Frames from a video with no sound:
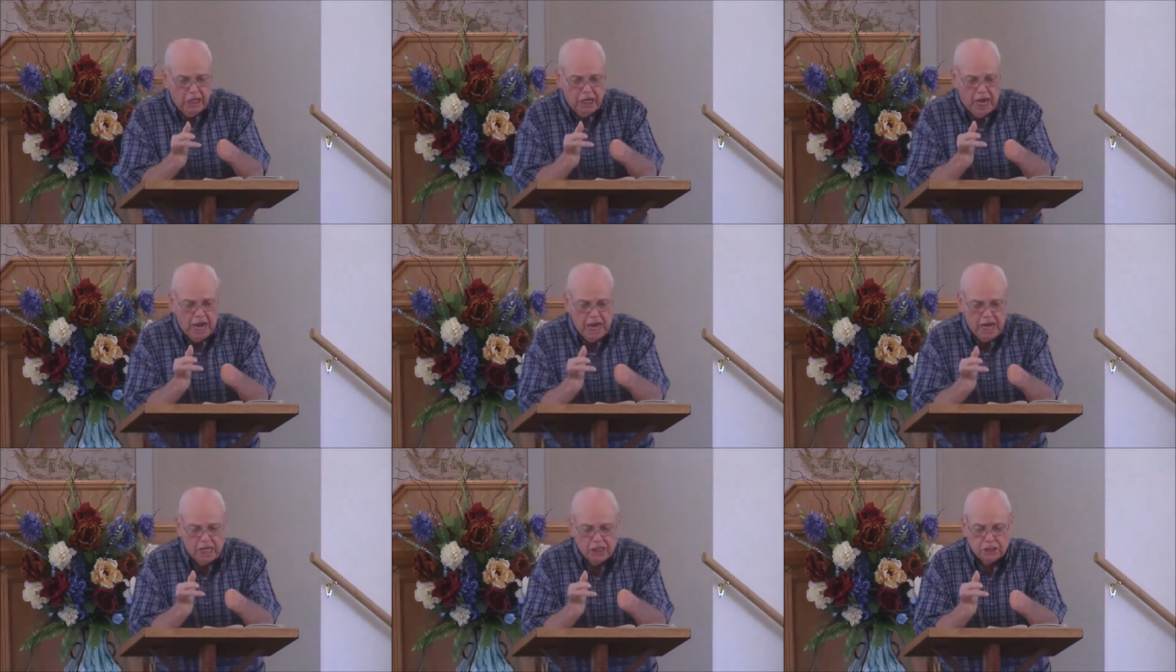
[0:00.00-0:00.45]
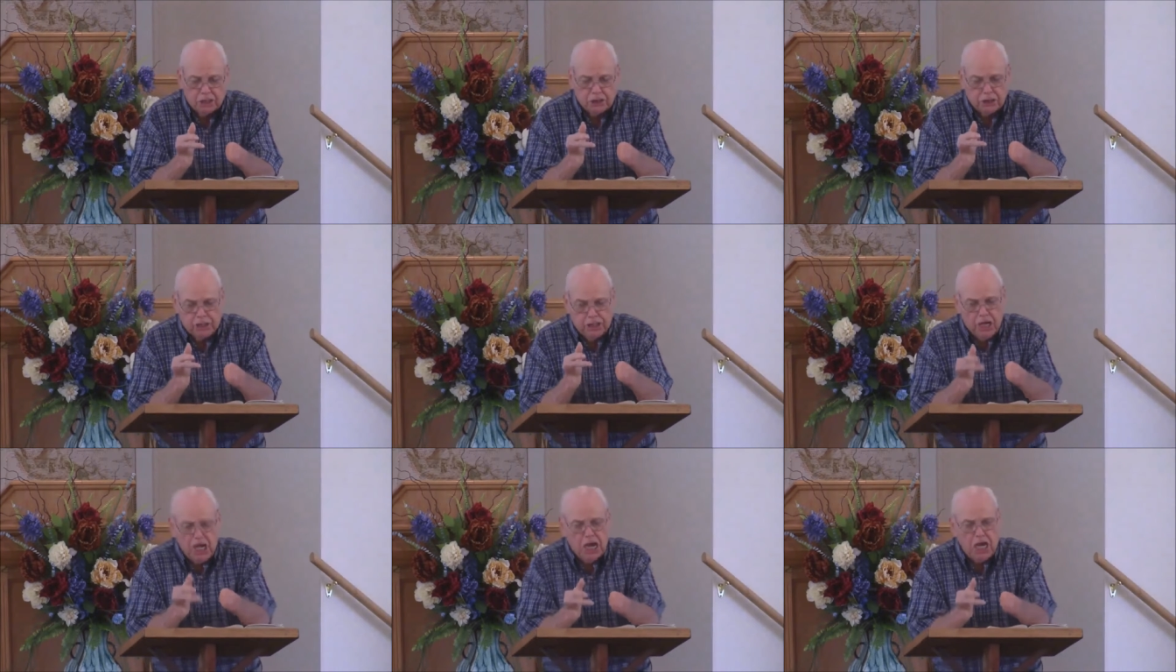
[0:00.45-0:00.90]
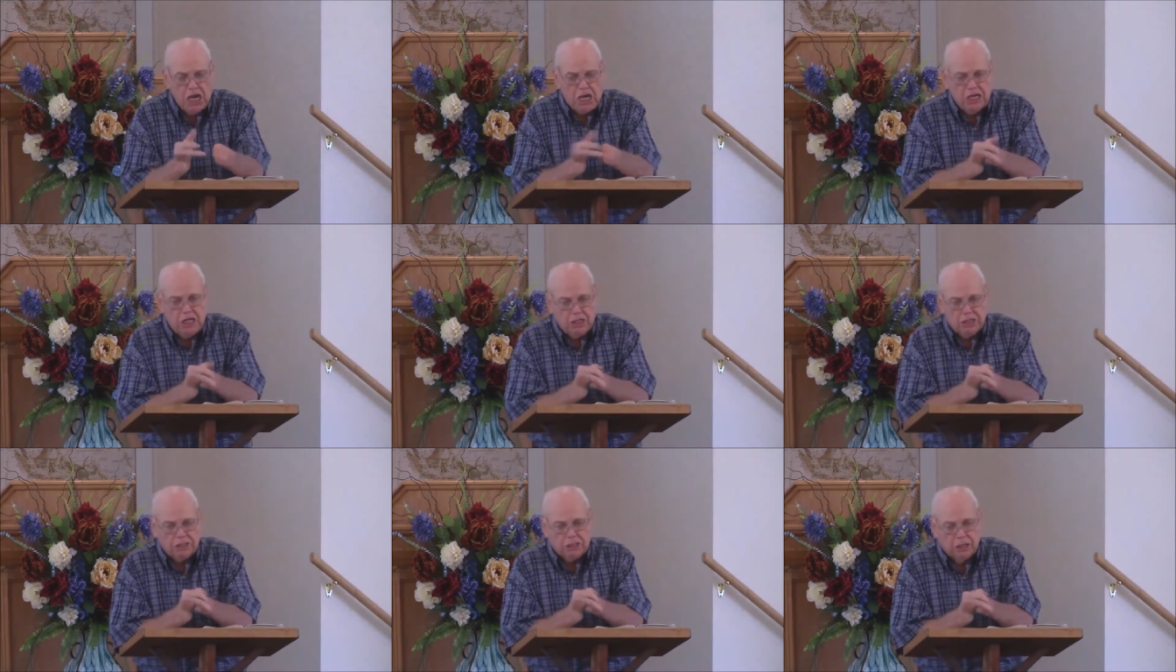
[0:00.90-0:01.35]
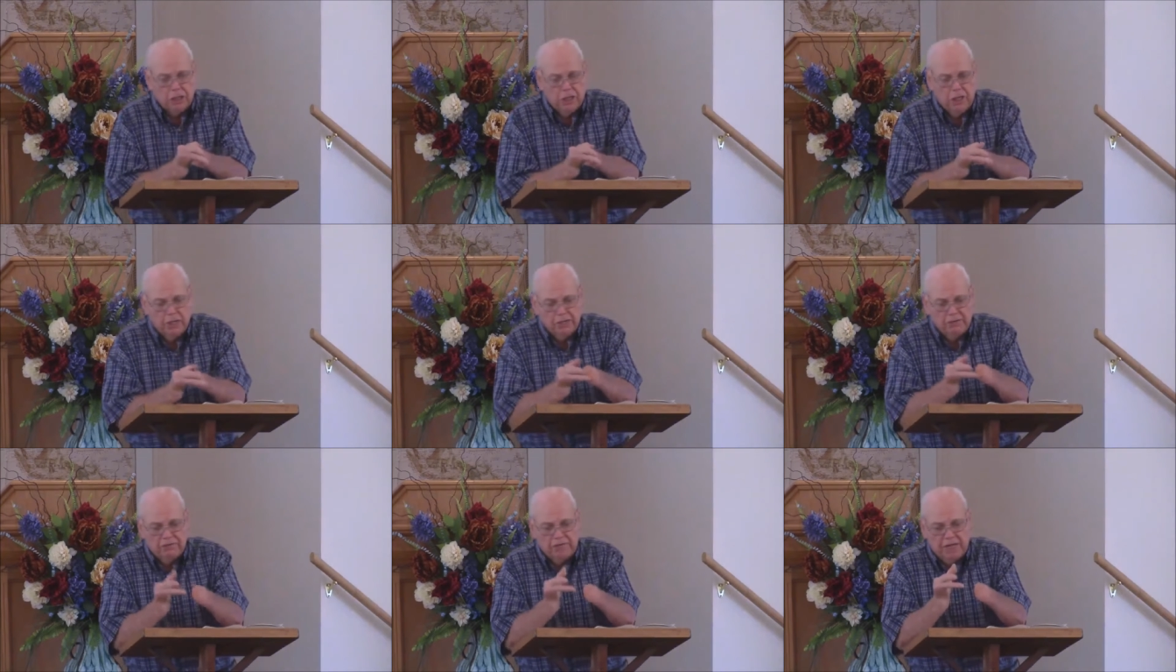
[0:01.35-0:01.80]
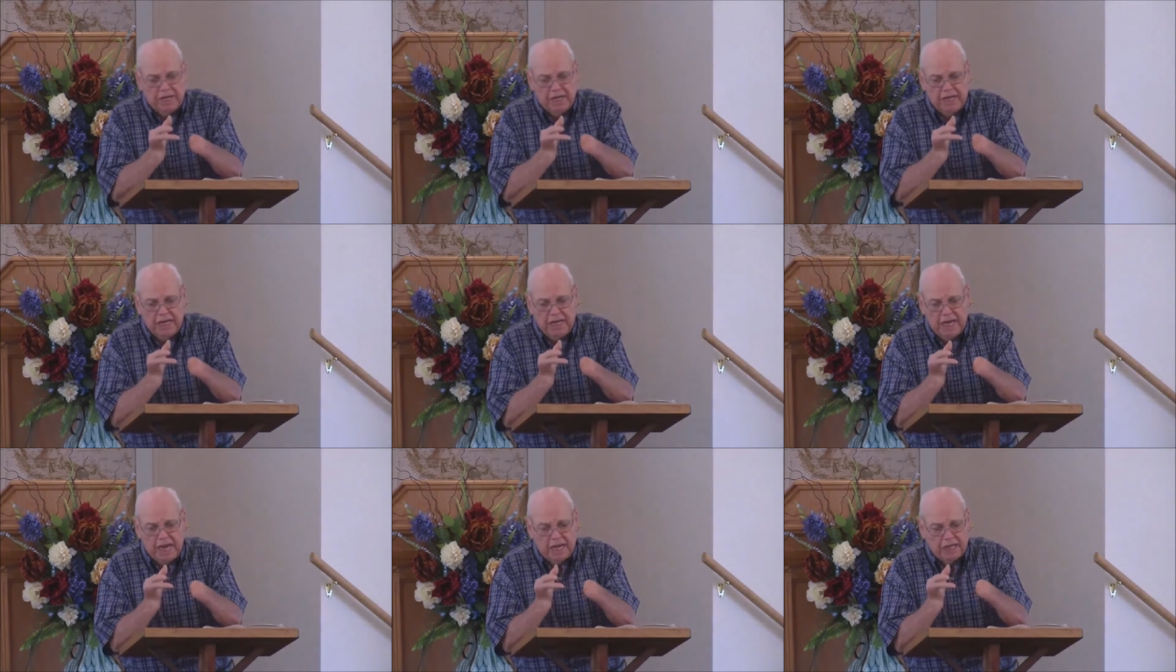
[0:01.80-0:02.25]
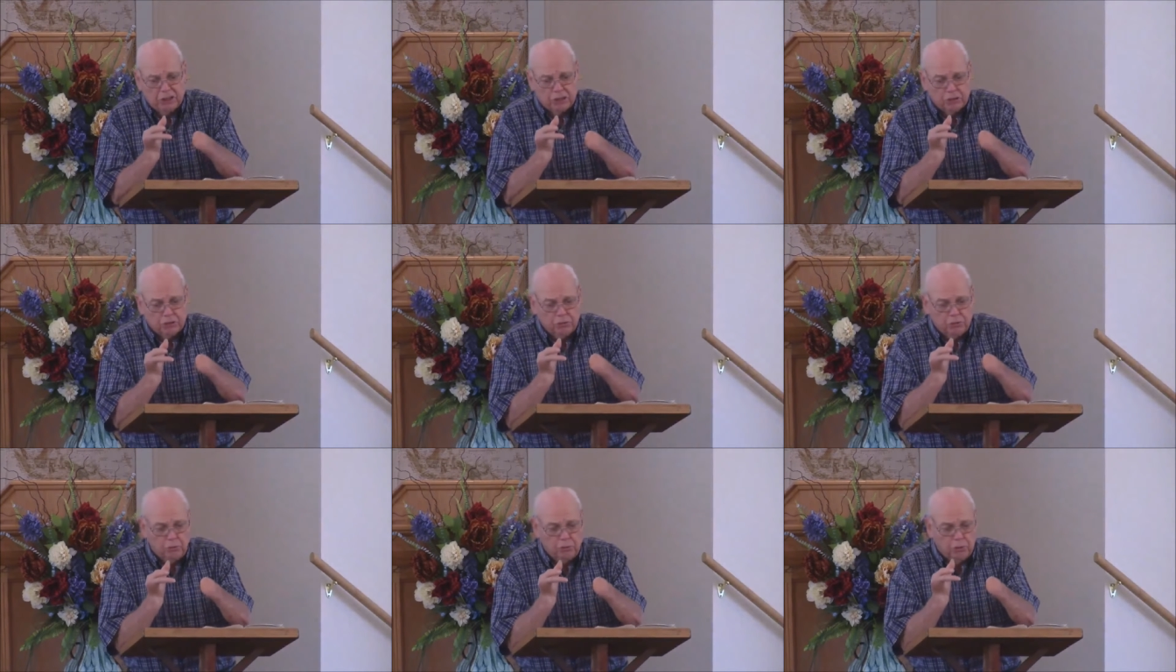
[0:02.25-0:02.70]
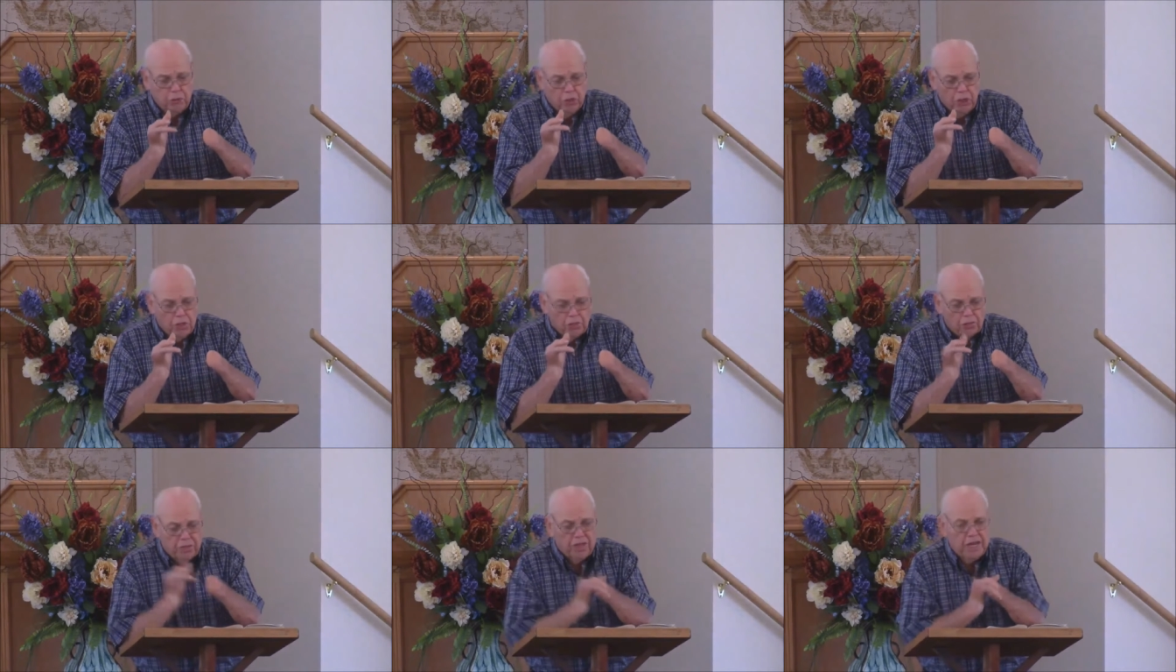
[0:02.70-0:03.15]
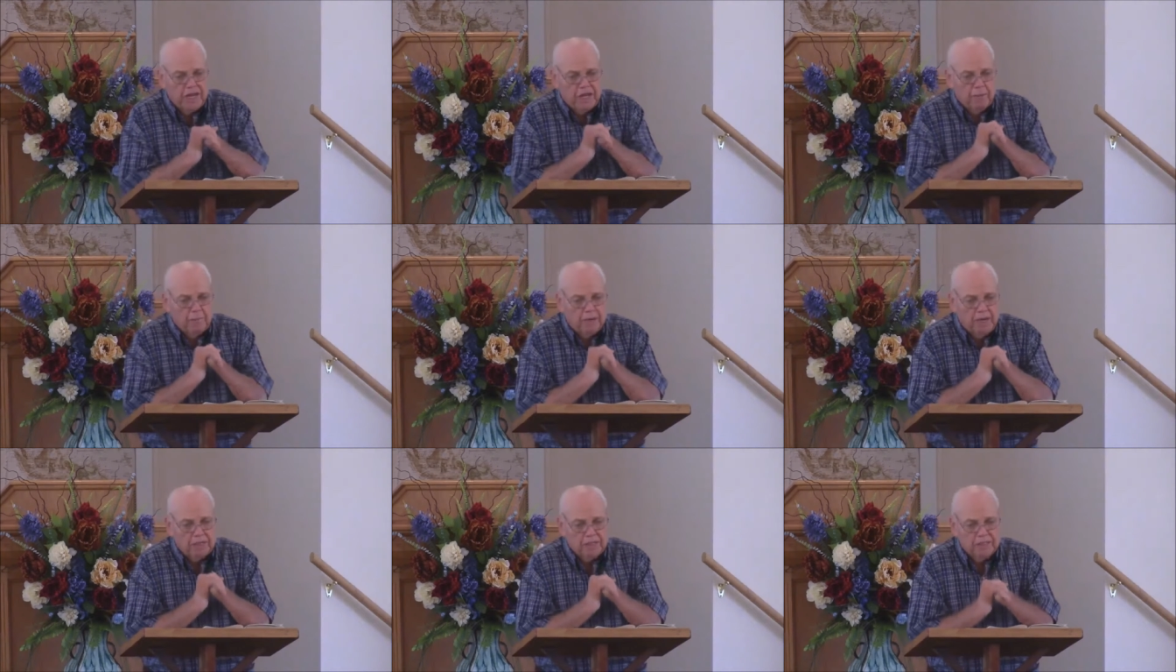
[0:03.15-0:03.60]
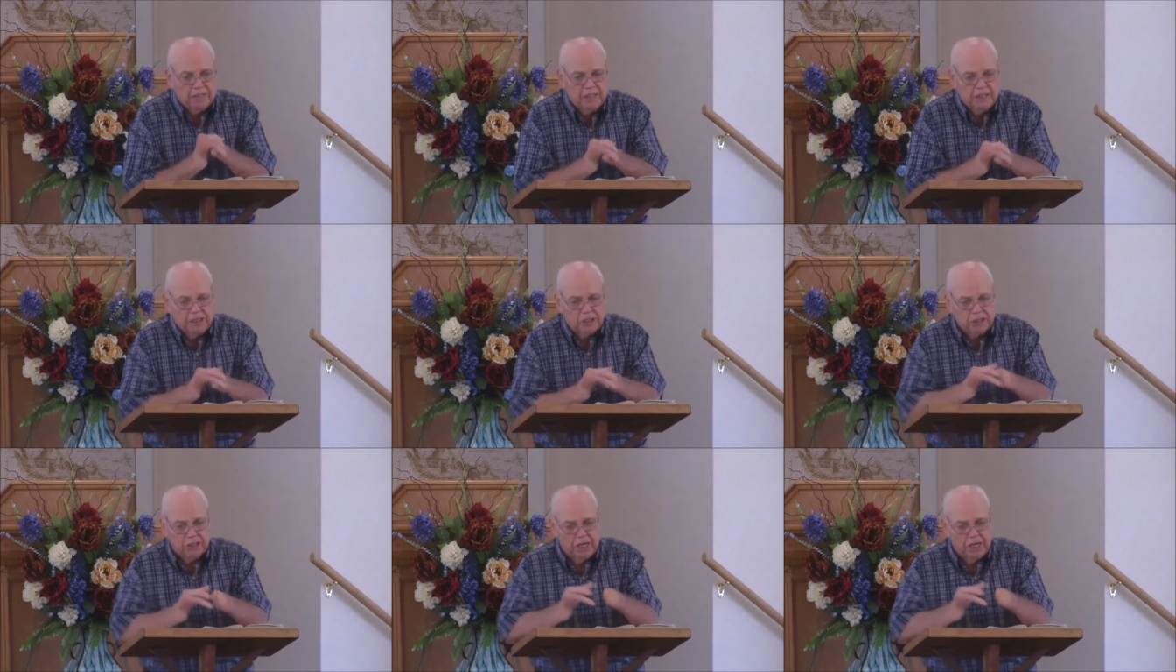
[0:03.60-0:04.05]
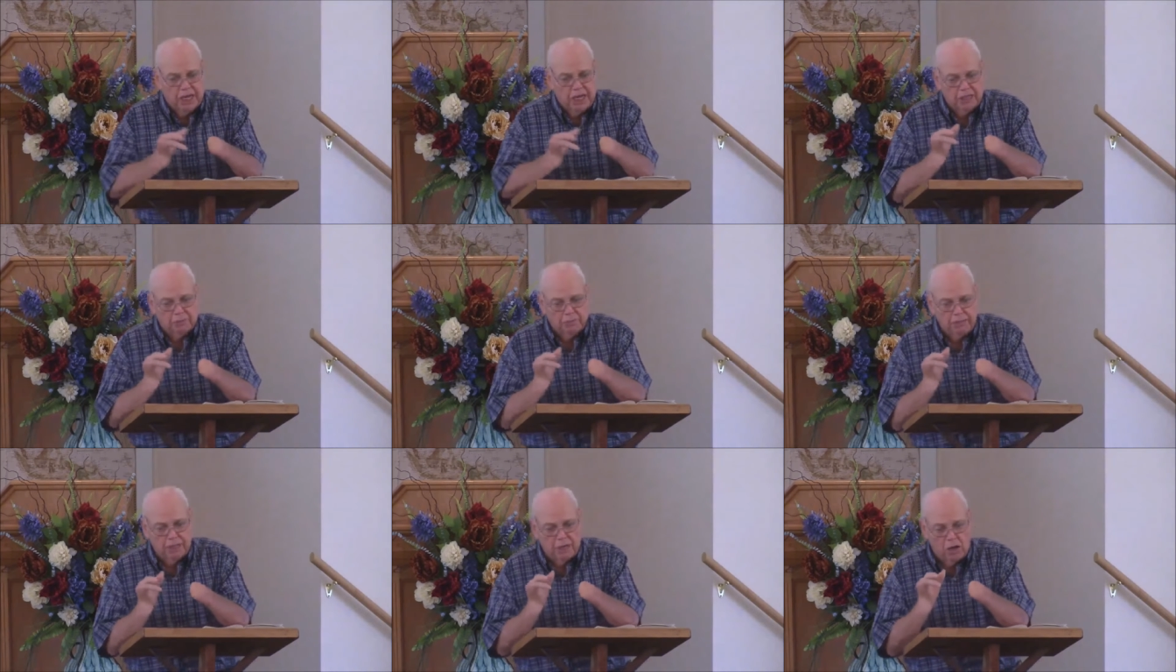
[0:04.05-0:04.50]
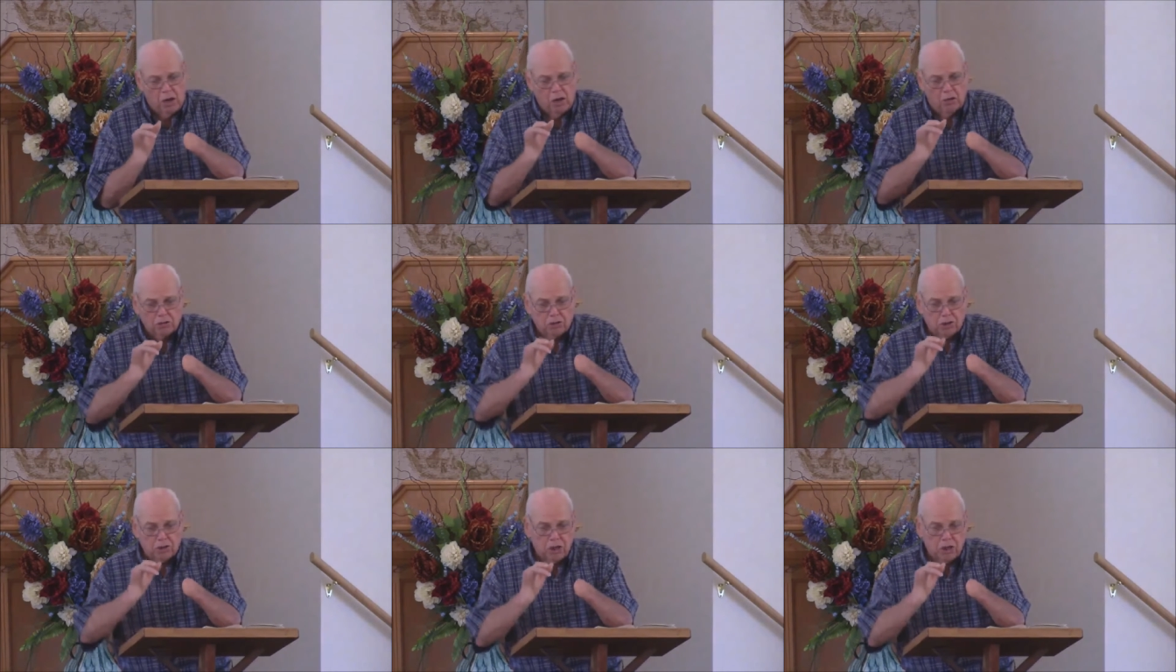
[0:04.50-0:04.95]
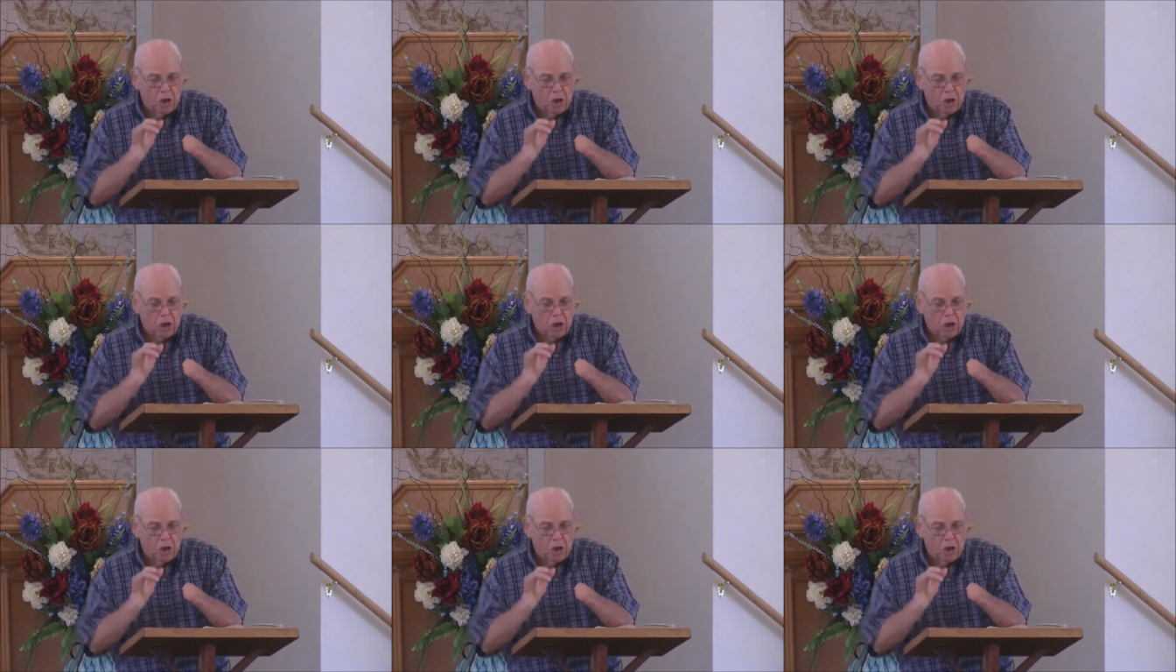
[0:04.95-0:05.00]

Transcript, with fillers: has days that he has to think about these things, because the